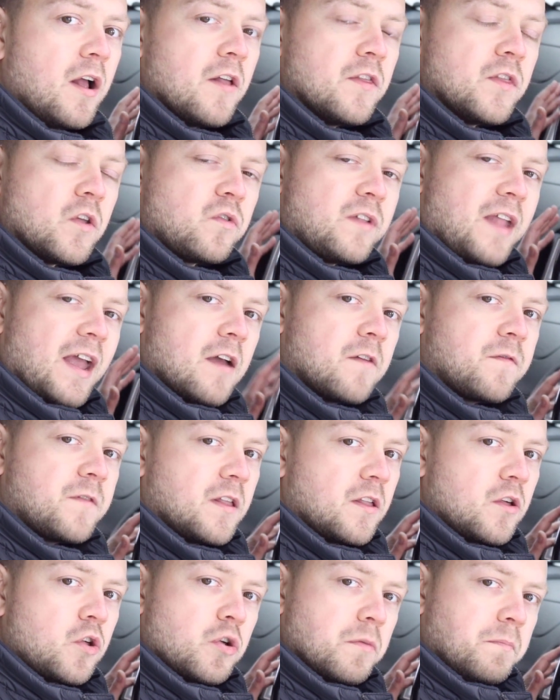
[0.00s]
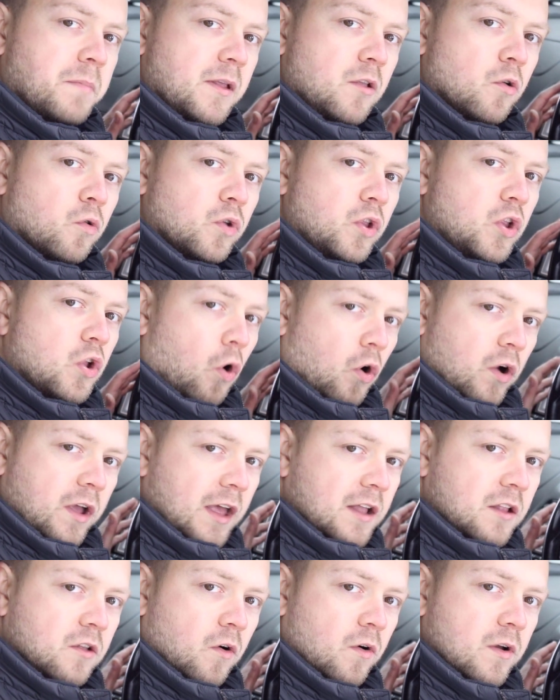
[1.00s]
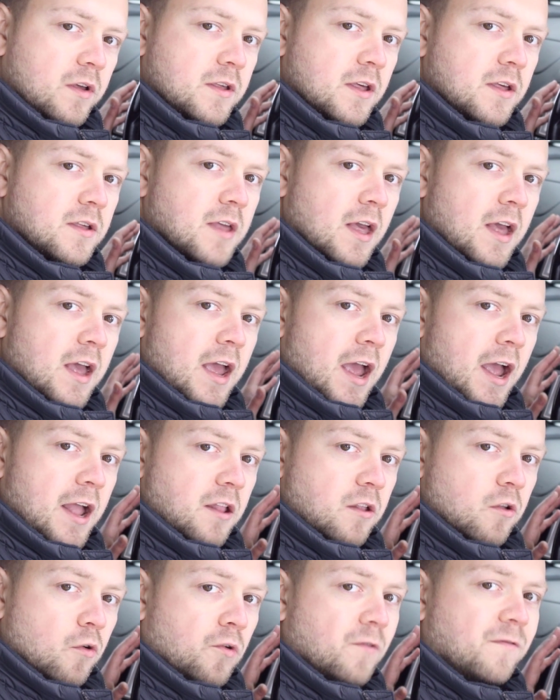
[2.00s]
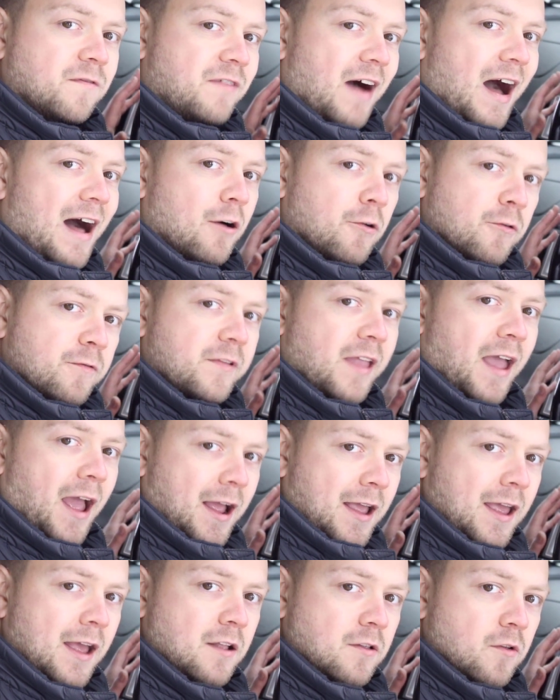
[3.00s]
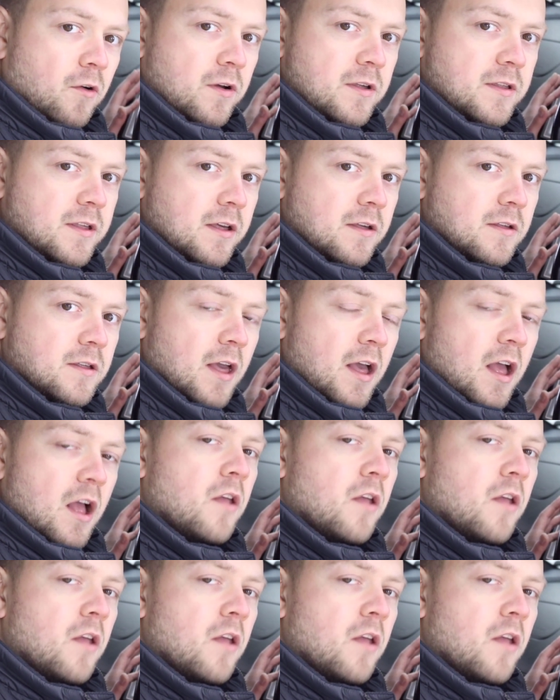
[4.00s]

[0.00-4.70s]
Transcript: There definitely should be no knocking noises and no valve ticking noises.